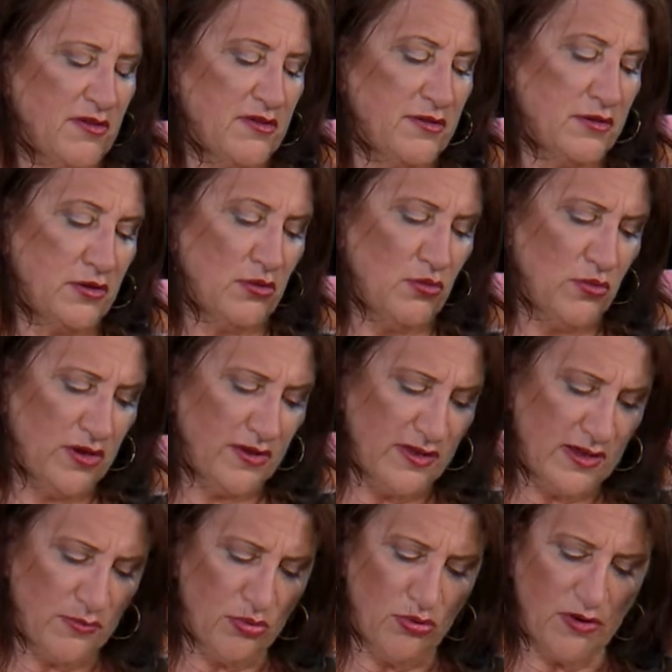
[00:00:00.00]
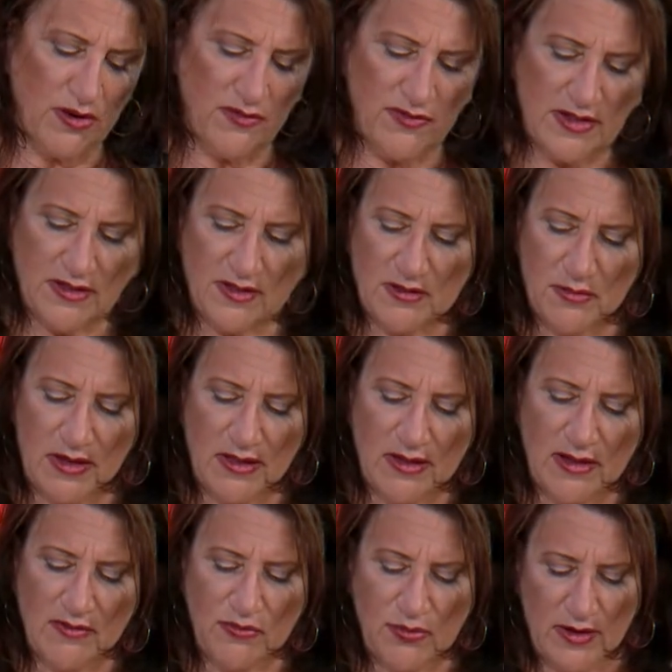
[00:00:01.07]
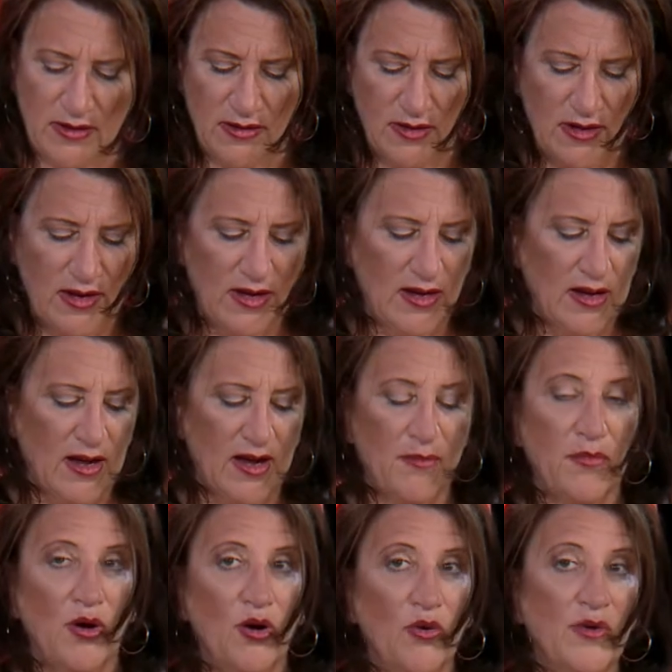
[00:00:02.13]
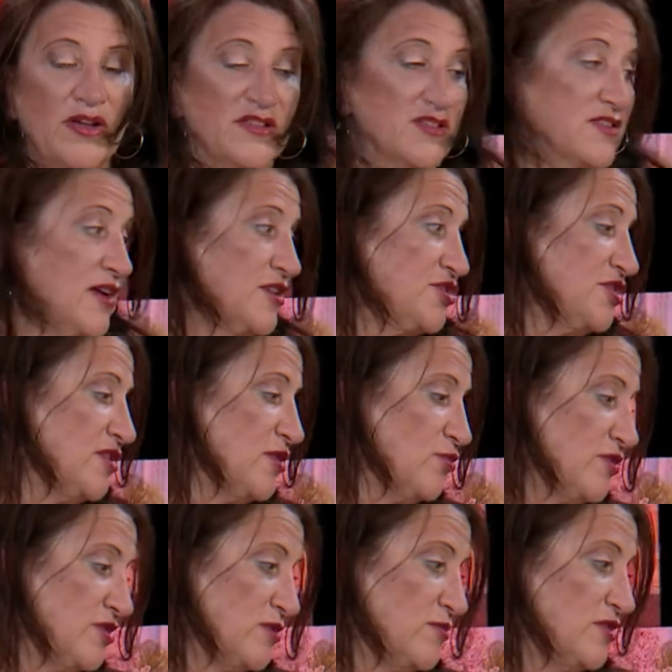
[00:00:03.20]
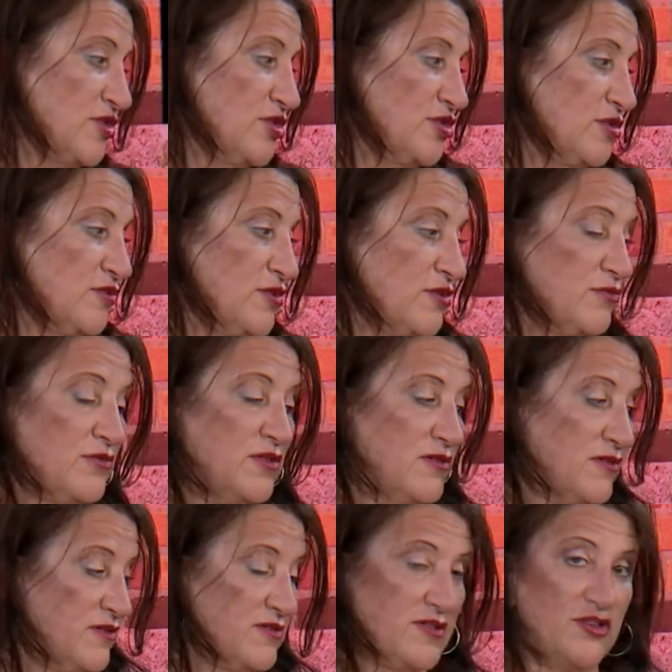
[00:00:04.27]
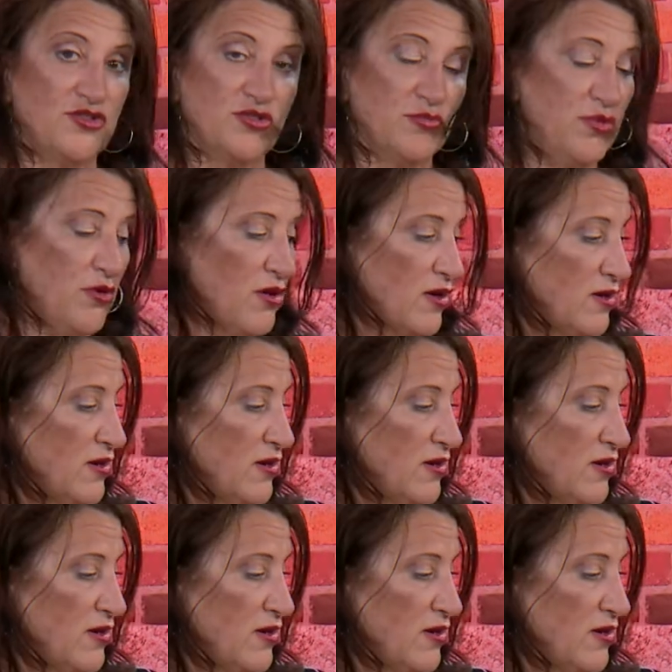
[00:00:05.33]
So what are the important events in my life? Well, I'm always sketching, which I'm going to show you, Central Park.